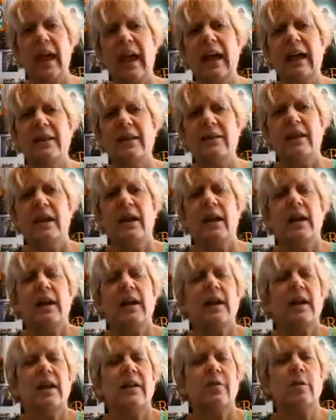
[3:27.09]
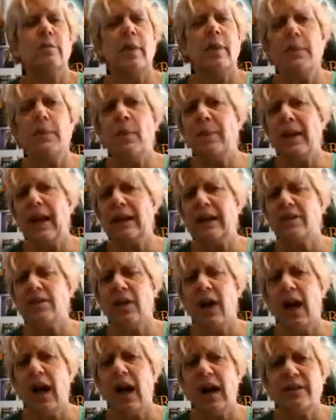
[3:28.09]
And if you remember back to
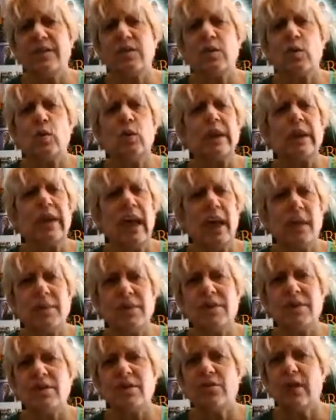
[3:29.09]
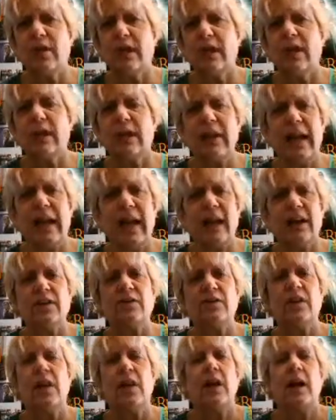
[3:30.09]
your high school chemistry
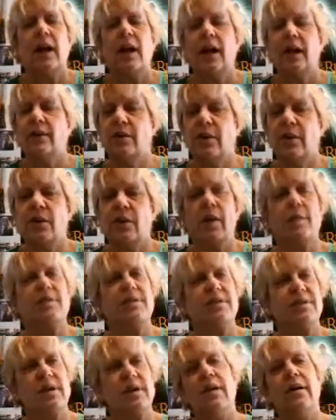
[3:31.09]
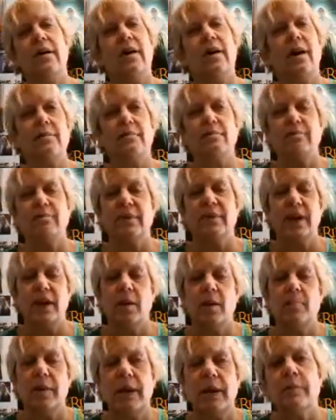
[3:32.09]
class, I know, I'm sorry, I'm
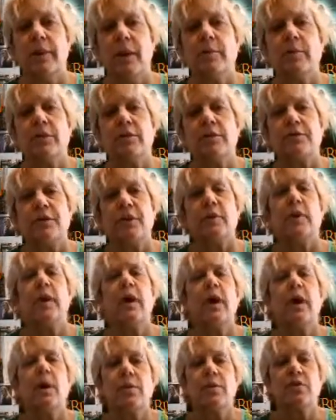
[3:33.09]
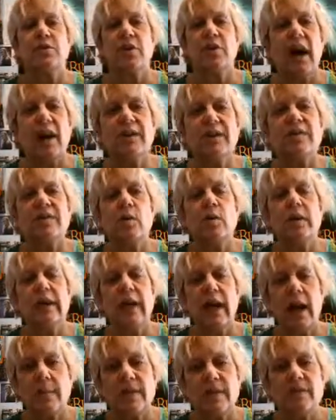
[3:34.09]
bringing up bad memories for you, but your high school
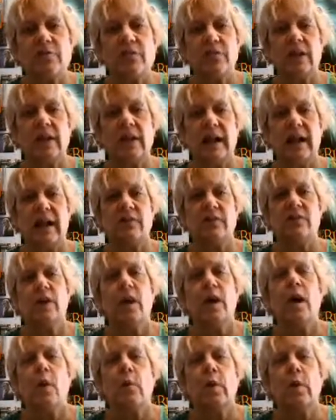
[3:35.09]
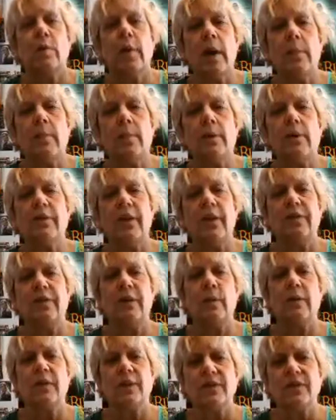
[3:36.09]
chemistry class, remember that
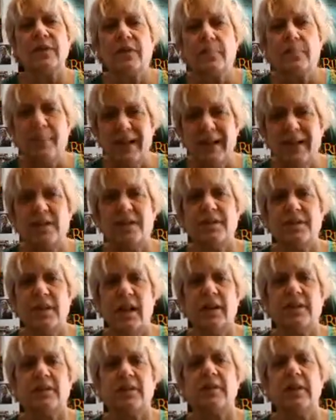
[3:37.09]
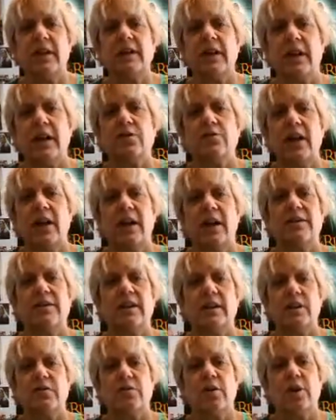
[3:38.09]
there were the spin states of the electrons.
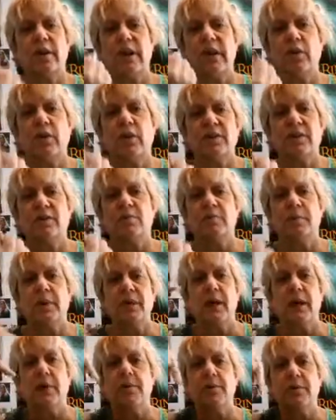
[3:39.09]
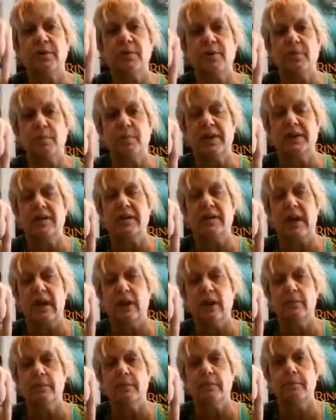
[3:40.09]
The electron could either be spin up or spin
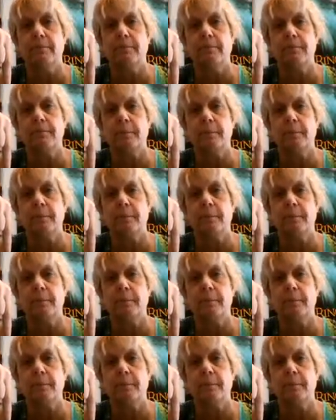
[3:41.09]
down.